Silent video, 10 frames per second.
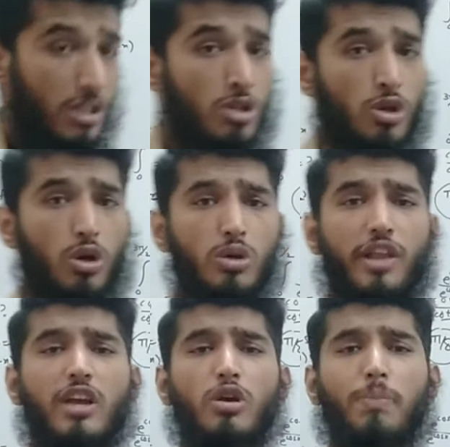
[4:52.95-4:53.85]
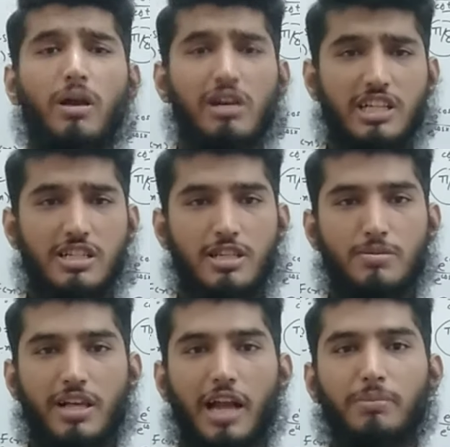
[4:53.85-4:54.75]
So thank you for watching.
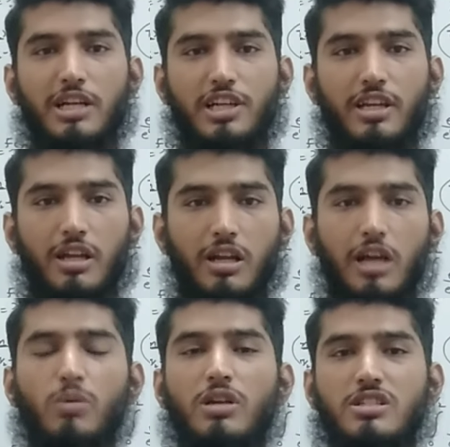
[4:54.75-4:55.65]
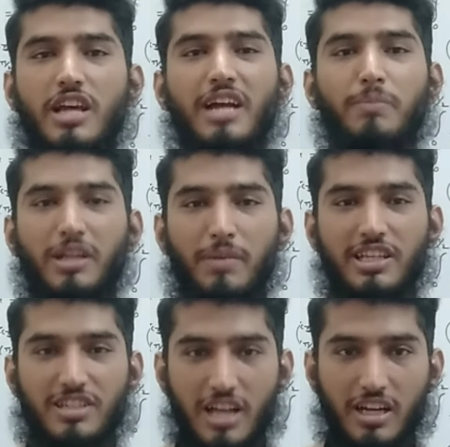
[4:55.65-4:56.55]
Subscribe my channel Calculus and
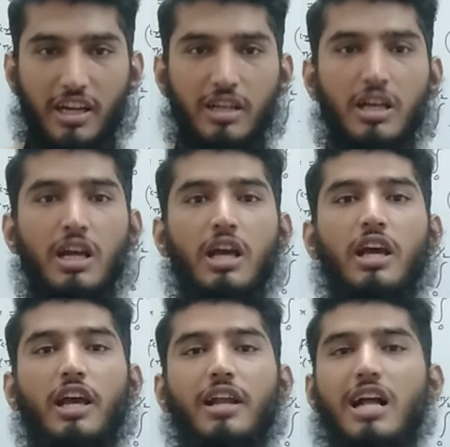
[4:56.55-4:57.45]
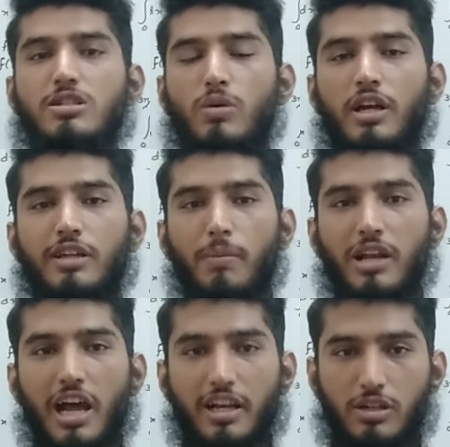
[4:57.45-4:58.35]
Mathematics Learning. and also hit the
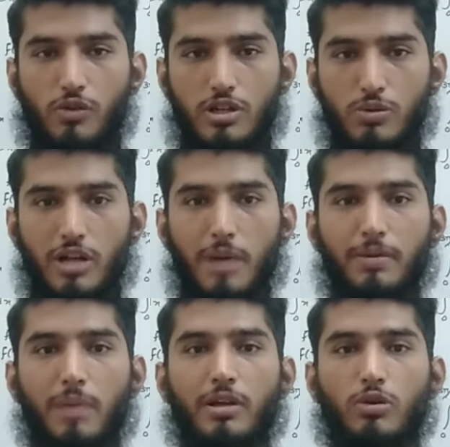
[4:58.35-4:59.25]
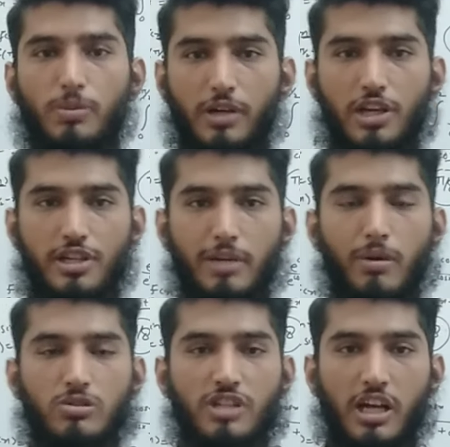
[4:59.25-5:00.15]
bell icon to receive the upcoming notification
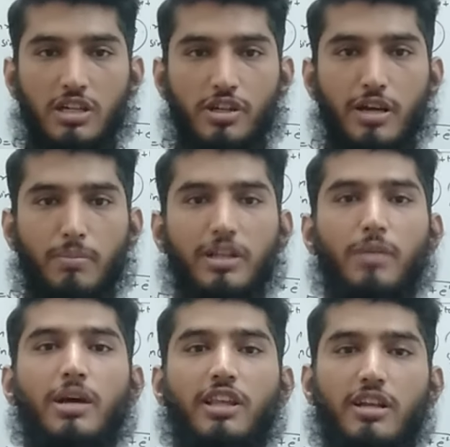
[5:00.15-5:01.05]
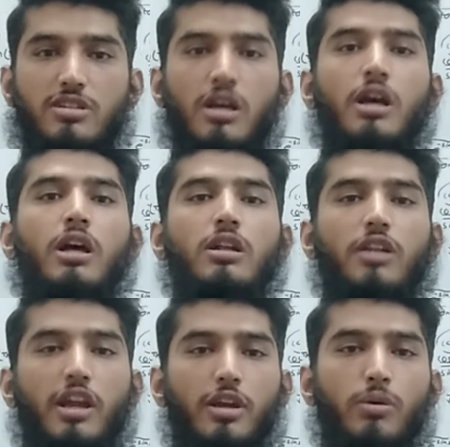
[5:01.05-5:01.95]
about second year mathematics.
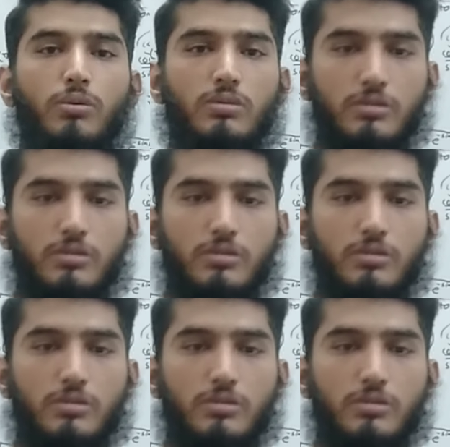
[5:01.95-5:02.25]
Thank you.